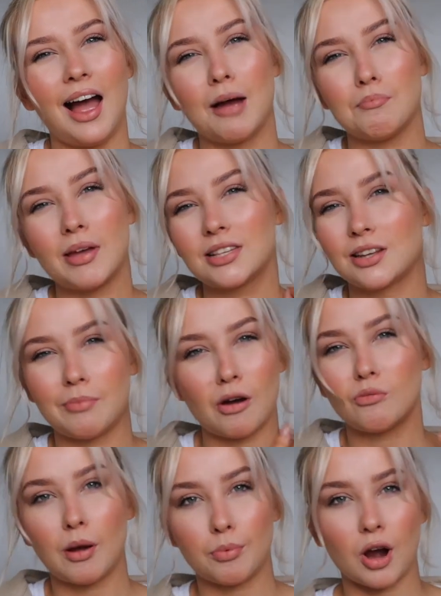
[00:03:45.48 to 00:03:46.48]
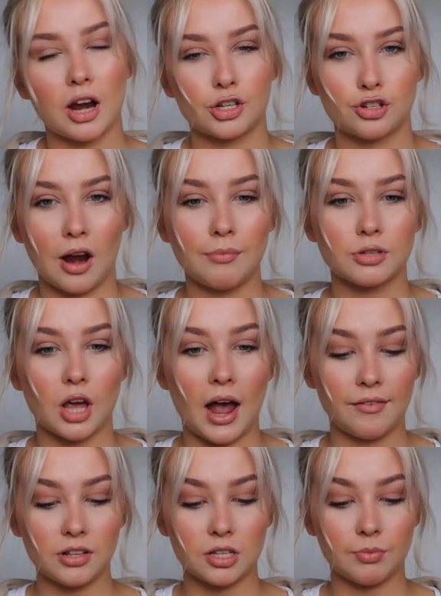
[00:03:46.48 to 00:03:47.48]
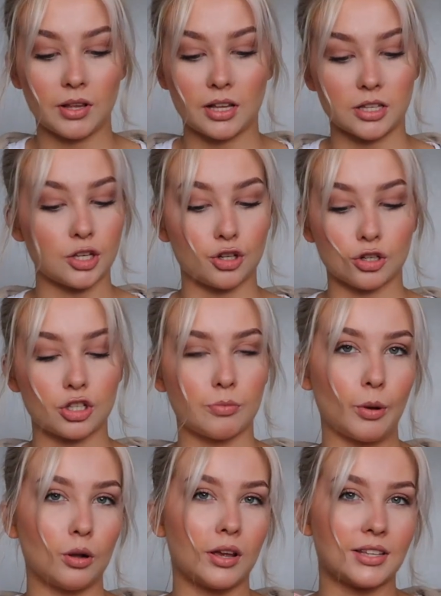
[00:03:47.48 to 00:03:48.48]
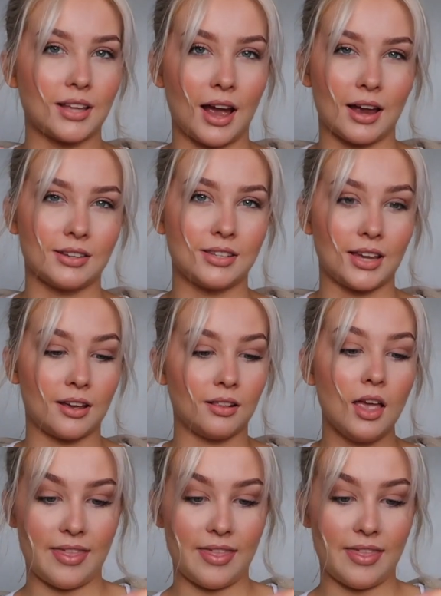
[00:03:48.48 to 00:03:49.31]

I'm messing about with my bra strap. So having something that's adjustable is ideal.